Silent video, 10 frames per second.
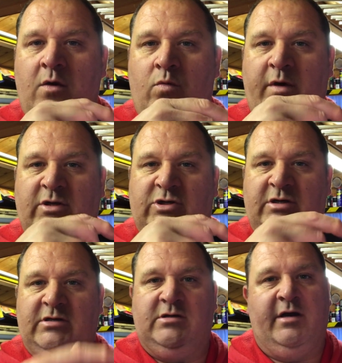which
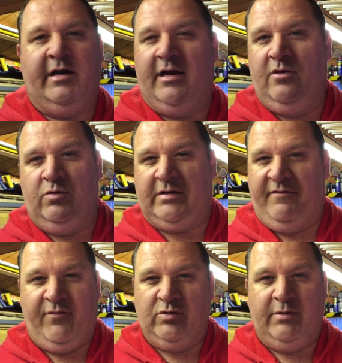is, I don't know, what's that,
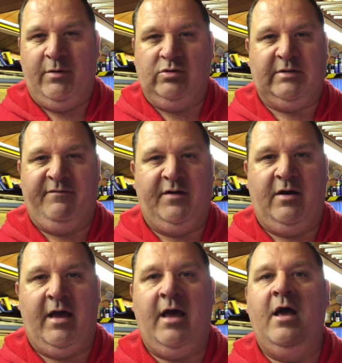40 mil, something like
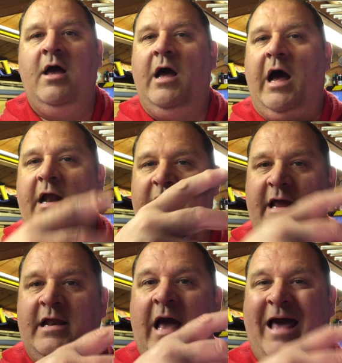that and
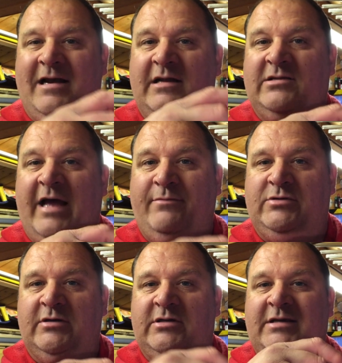then had an
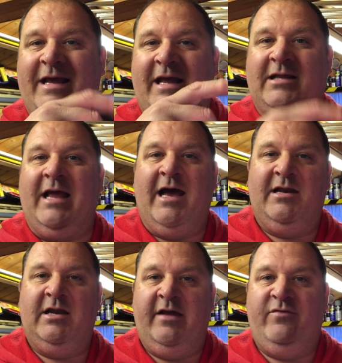adapter to take it
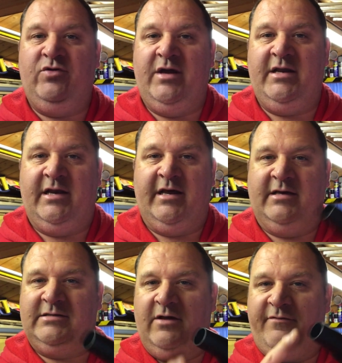down if you needed it.
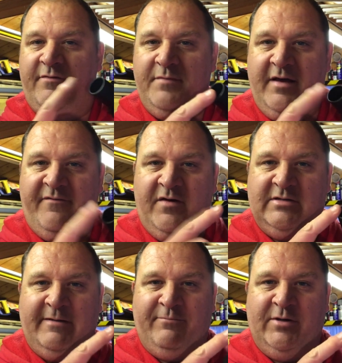So for me,
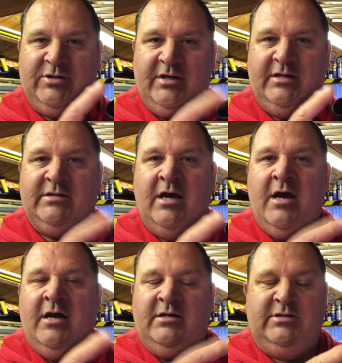first impression is
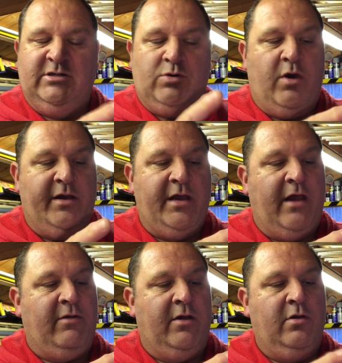this is quite
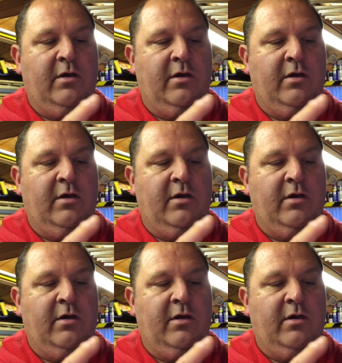narrow